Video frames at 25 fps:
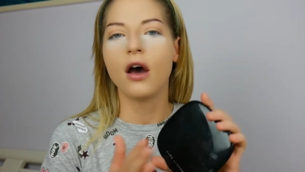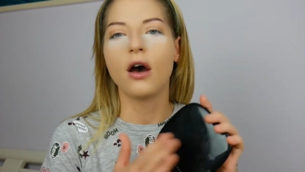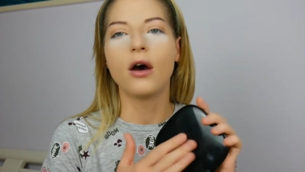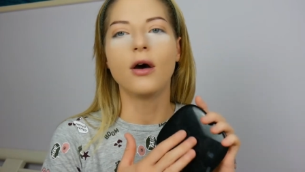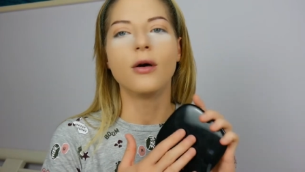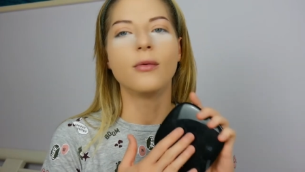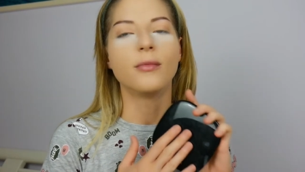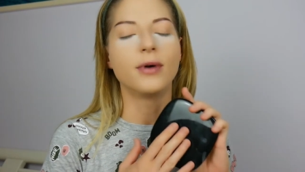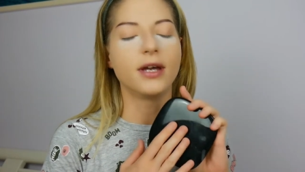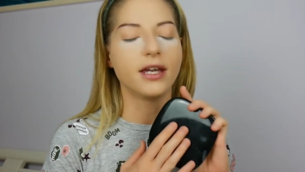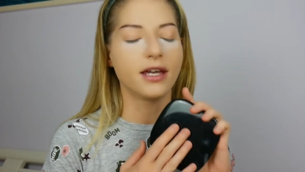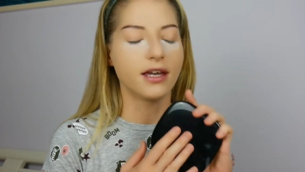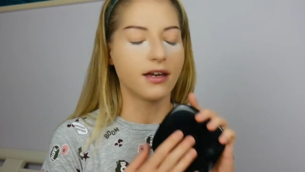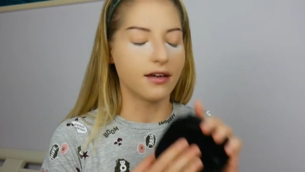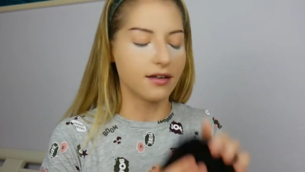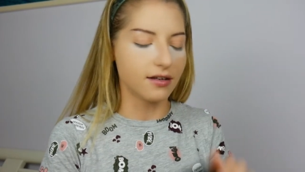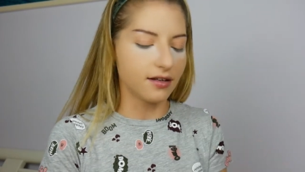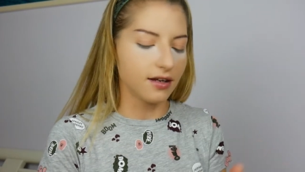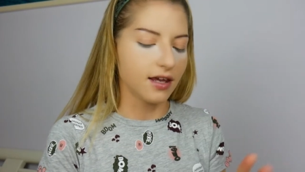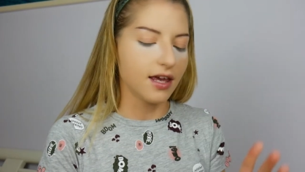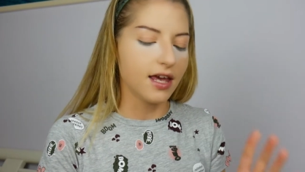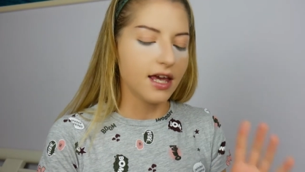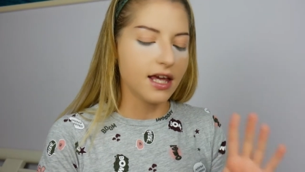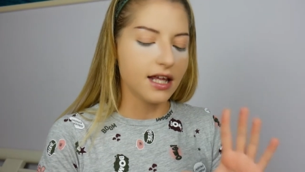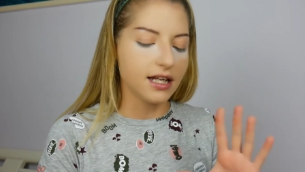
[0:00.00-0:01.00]
Oh my god.
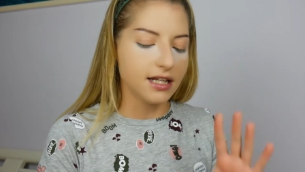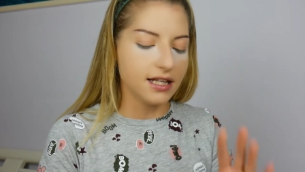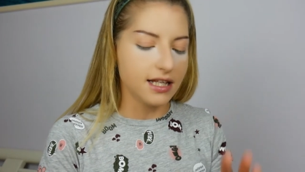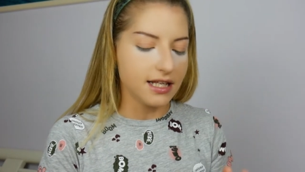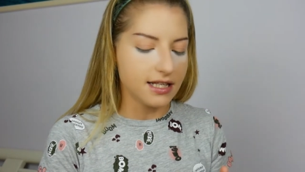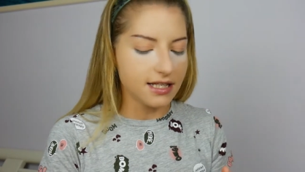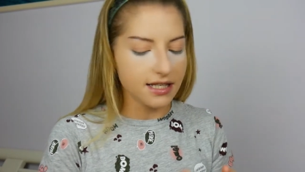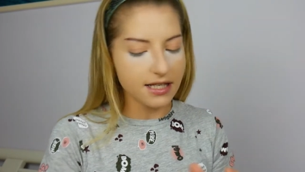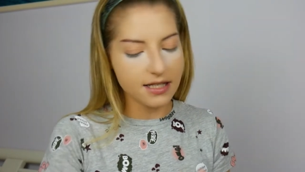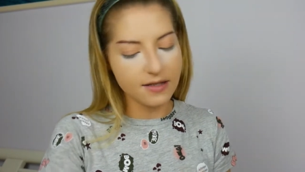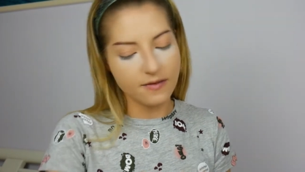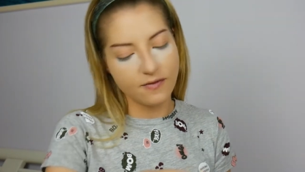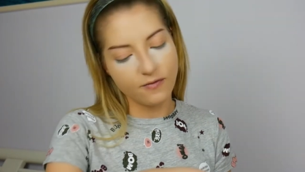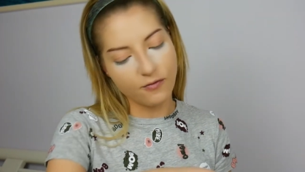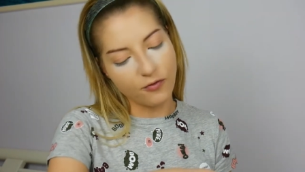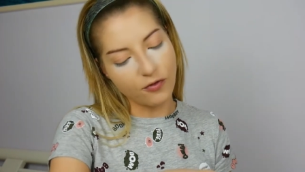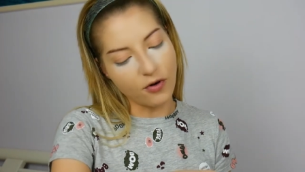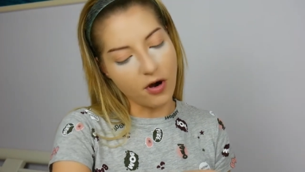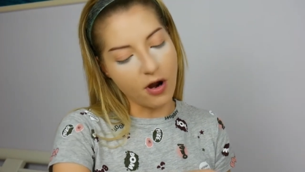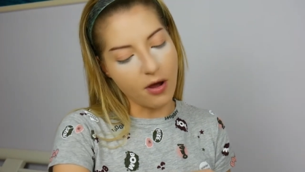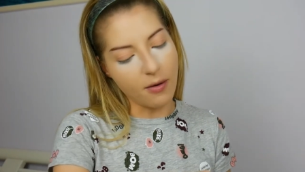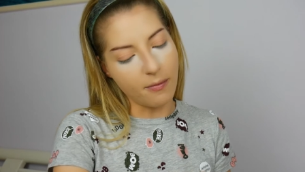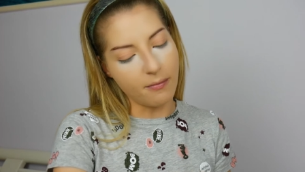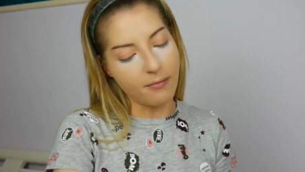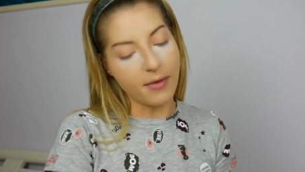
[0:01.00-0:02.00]
This is
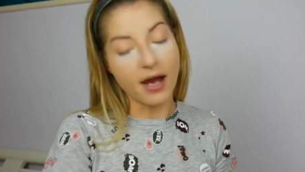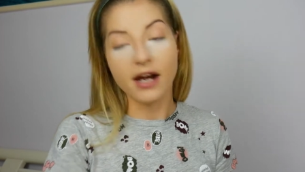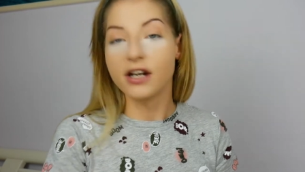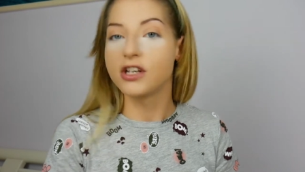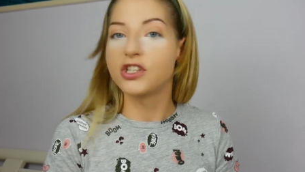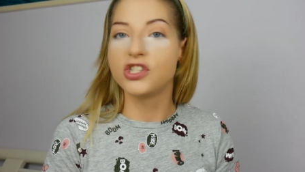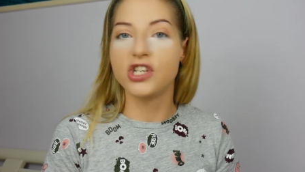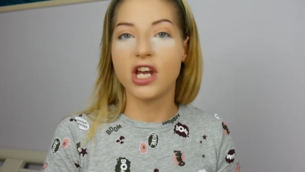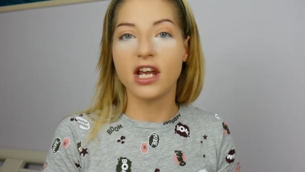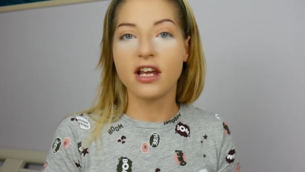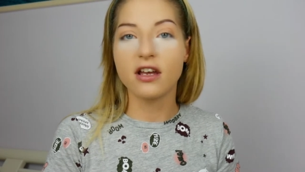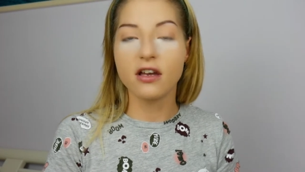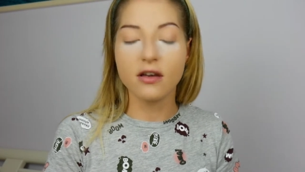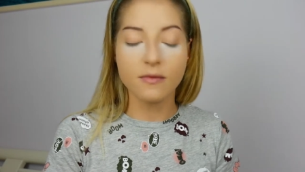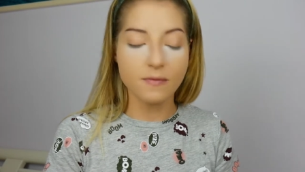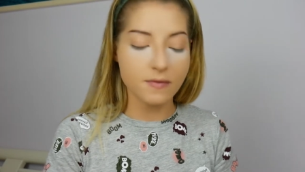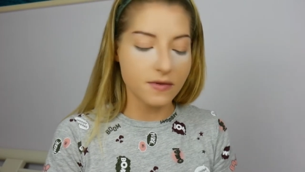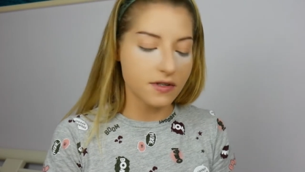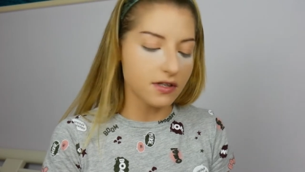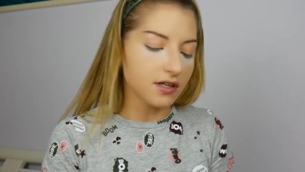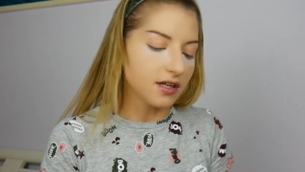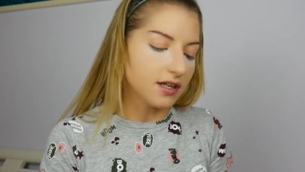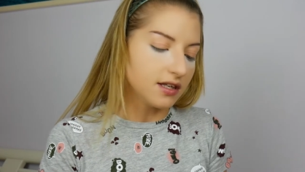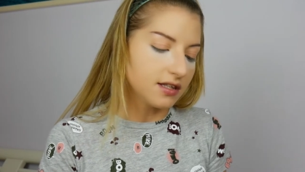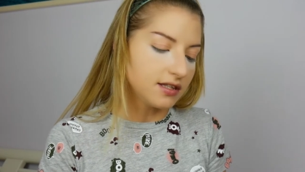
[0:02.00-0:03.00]
from Marc
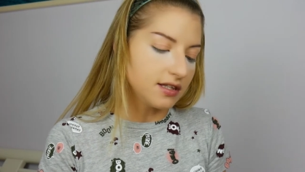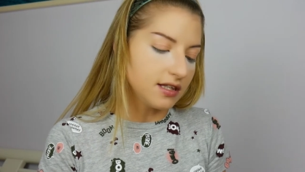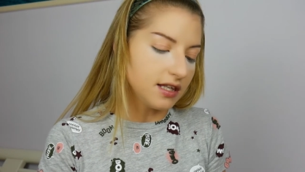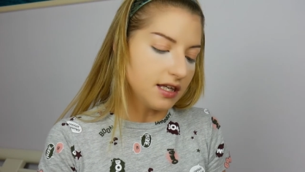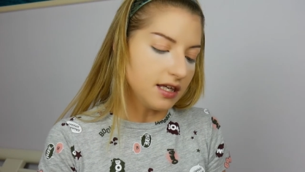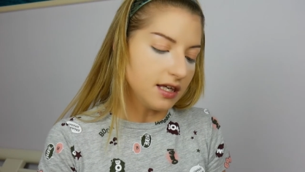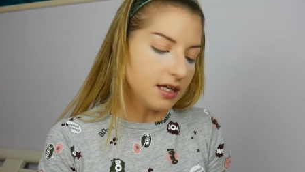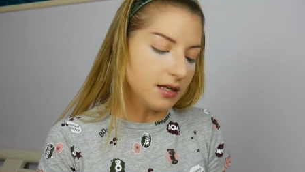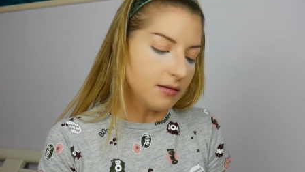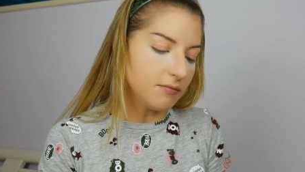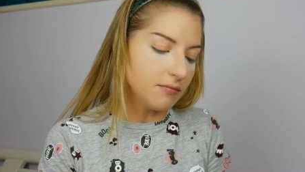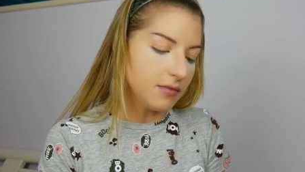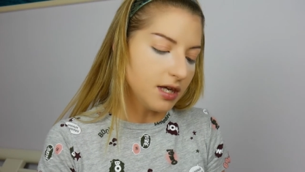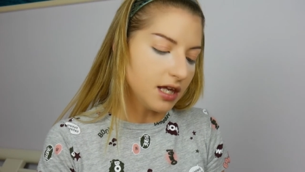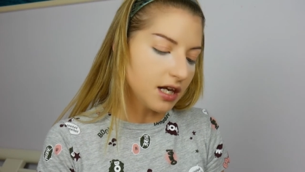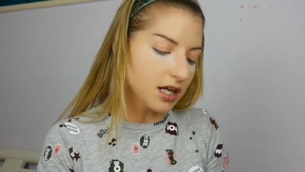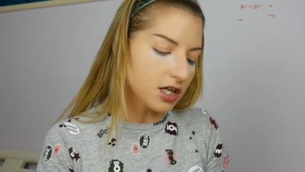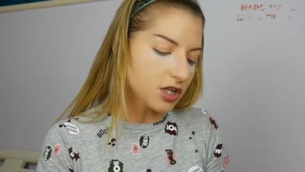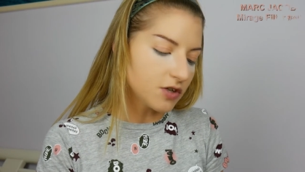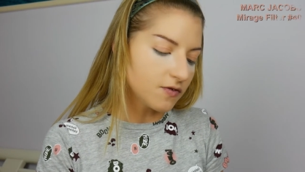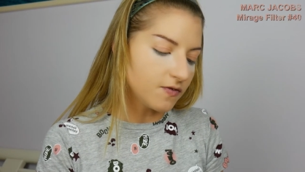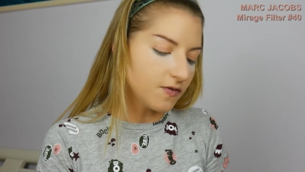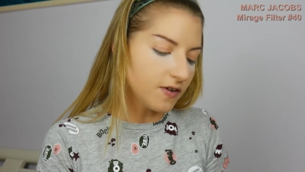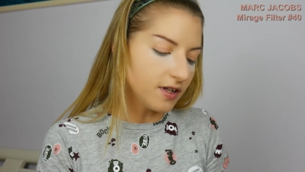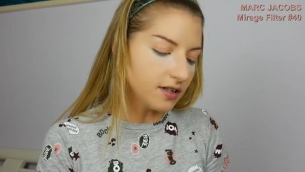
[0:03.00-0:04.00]
Jacobs. It's the
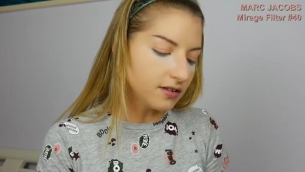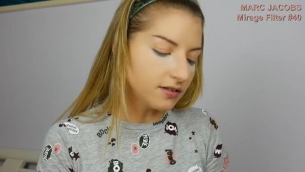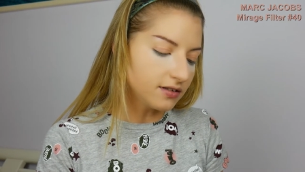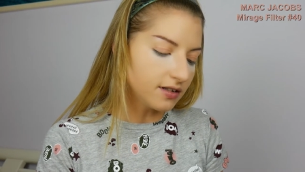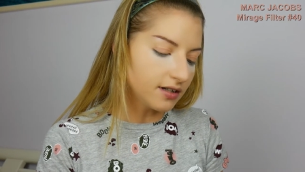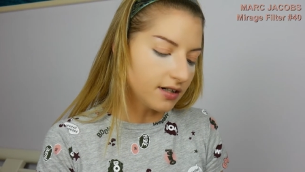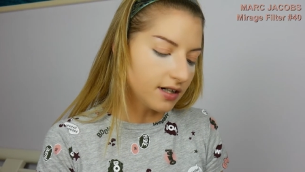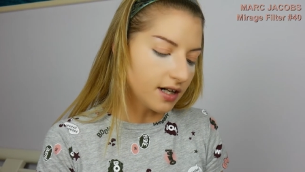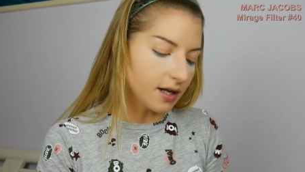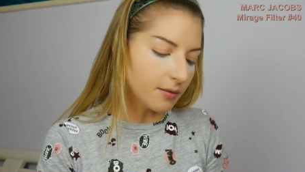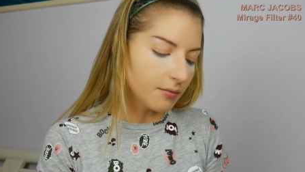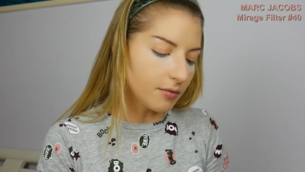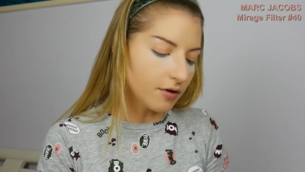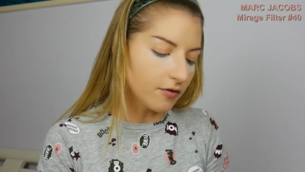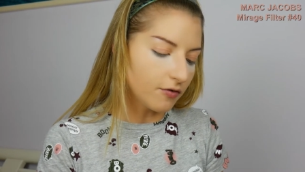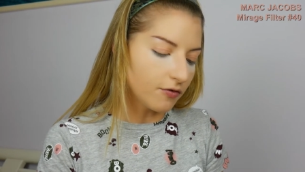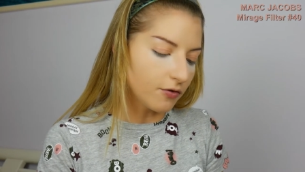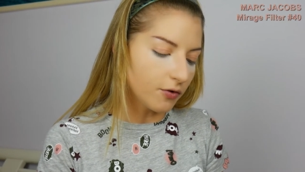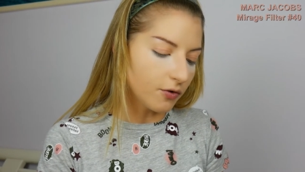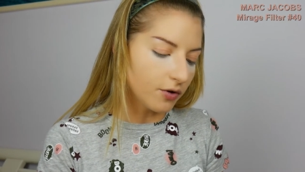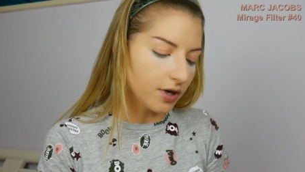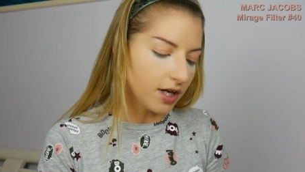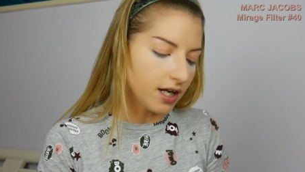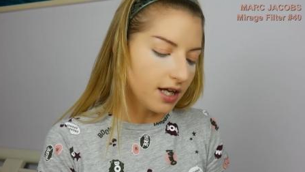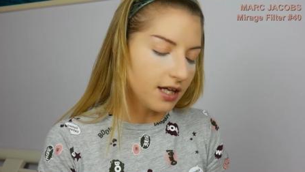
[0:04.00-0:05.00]
Mirage Filter number
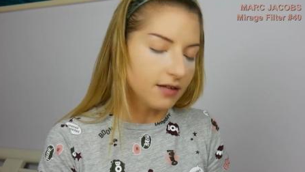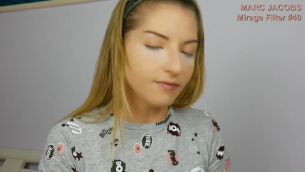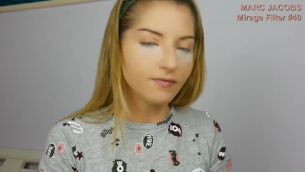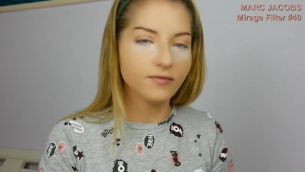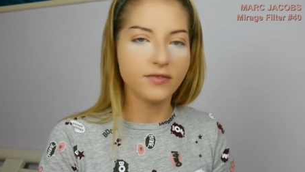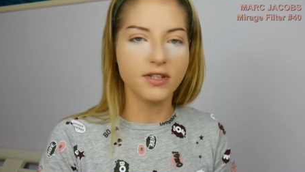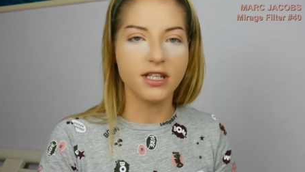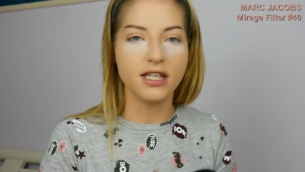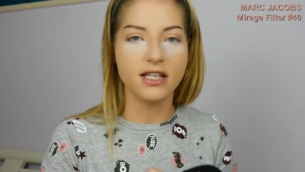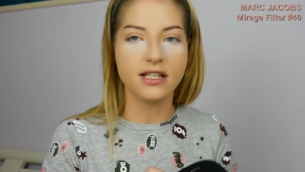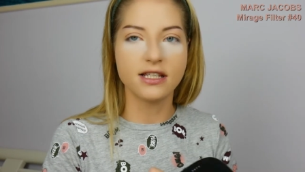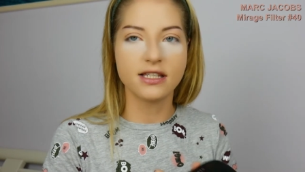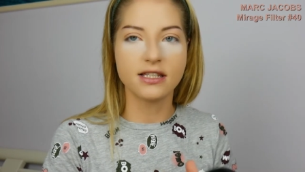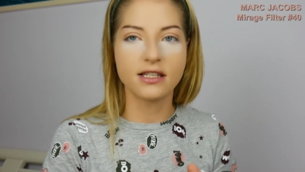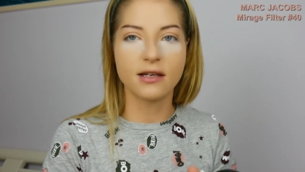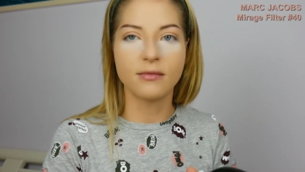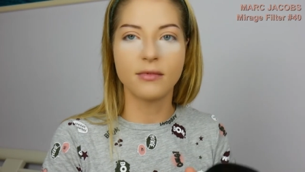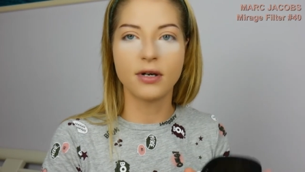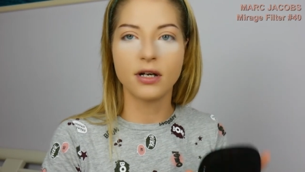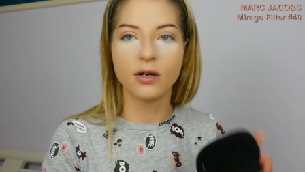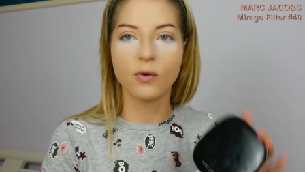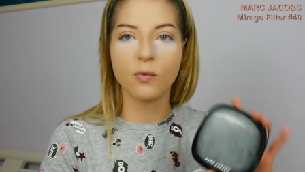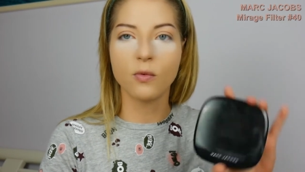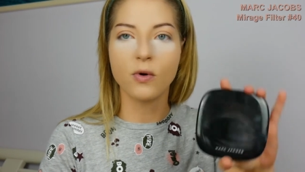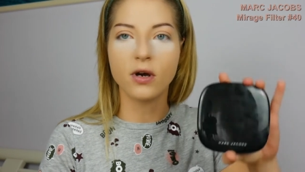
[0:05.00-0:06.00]
40, the
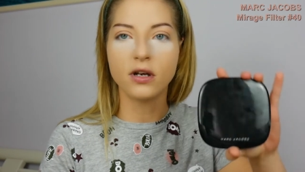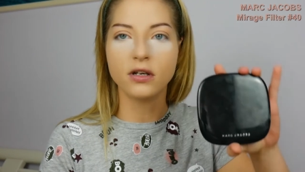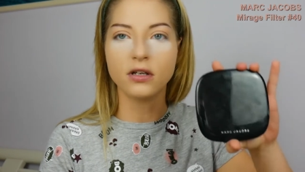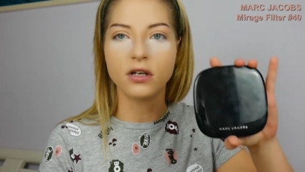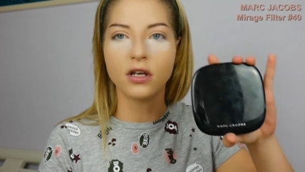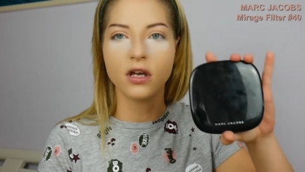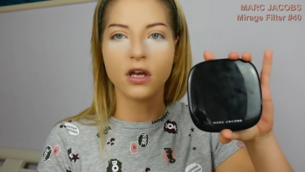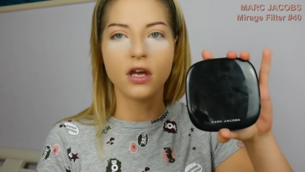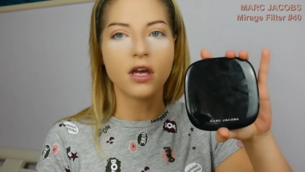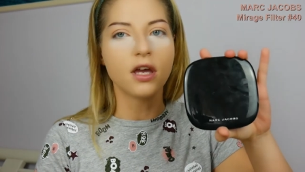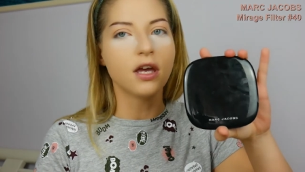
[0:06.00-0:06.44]
Instamarc one.